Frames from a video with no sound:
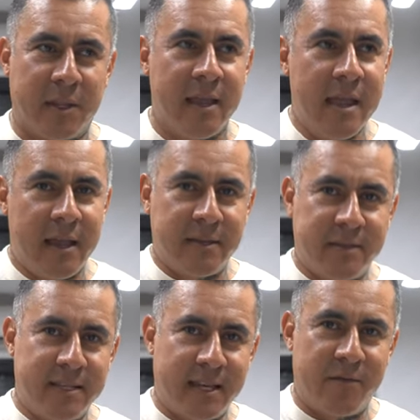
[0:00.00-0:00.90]
and it
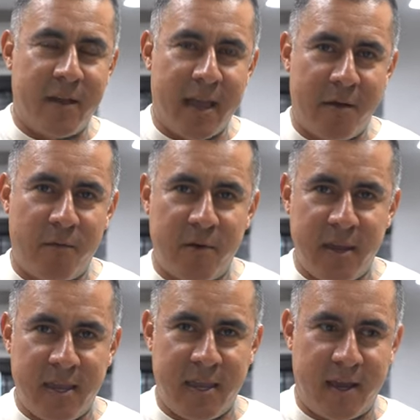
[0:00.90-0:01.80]
seems like if every
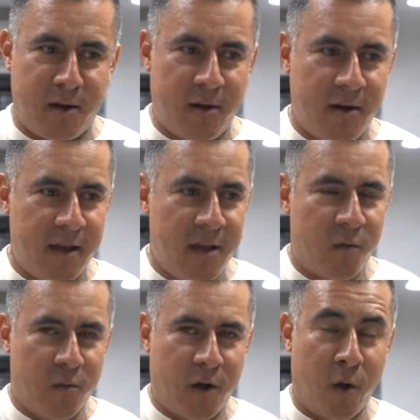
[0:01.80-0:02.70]
year
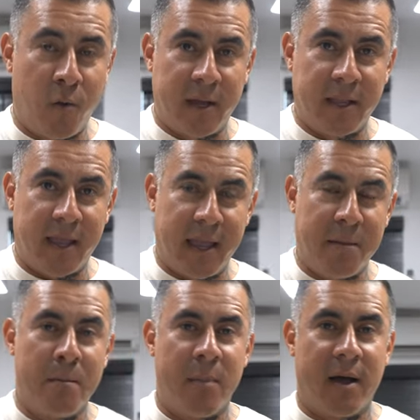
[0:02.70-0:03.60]
we're going a
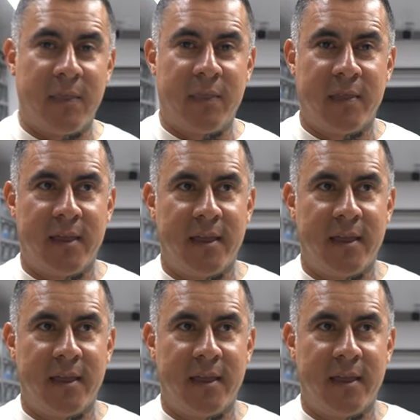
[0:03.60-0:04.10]
month